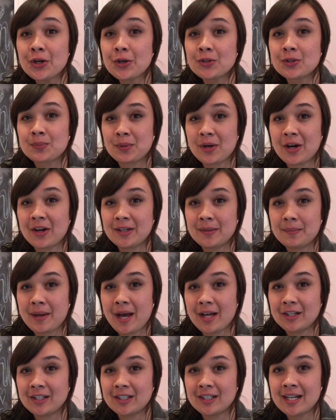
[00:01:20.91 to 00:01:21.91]
chose brownie
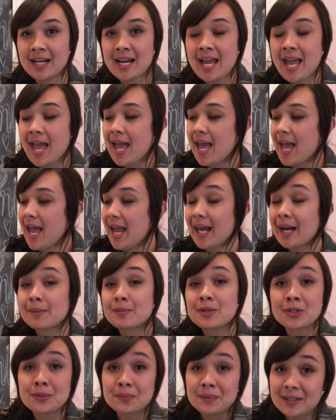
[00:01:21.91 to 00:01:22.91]
batter, and I'm
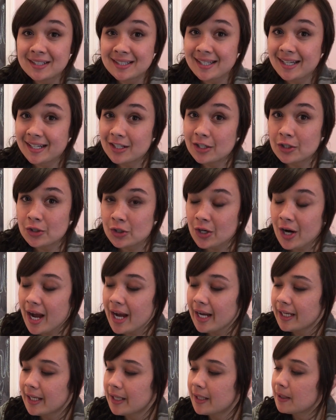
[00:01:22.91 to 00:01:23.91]
super excited to
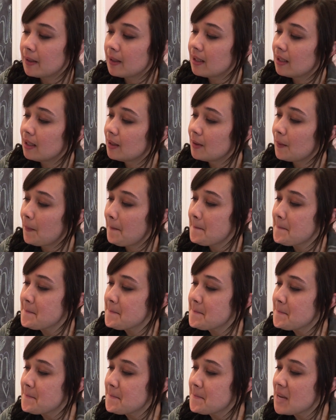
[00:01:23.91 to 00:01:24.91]
try it,
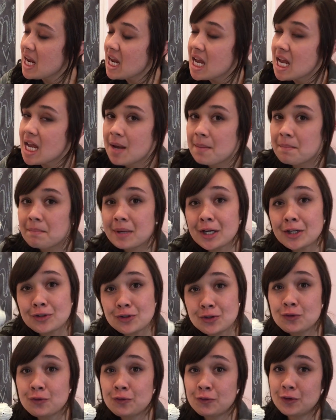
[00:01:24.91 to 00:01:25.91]
but I
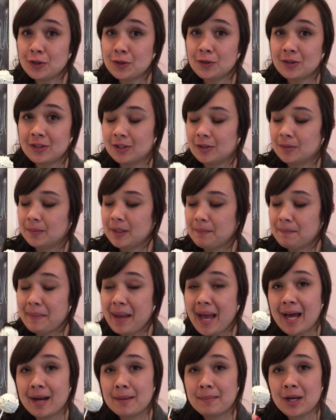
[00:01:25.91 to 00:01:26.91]
do feel a little bit
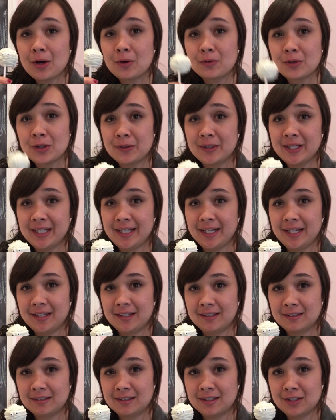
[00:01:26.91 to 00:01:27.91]
bad about ruining
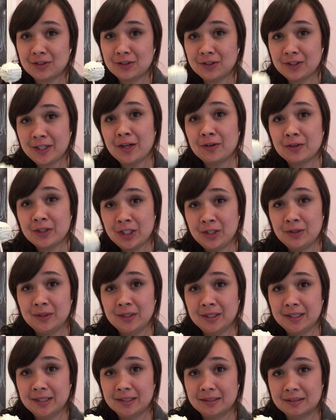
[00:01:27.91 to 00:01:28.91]
it because look how cute
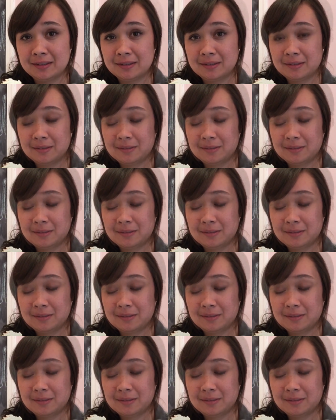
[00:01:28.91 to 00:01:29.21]
it is.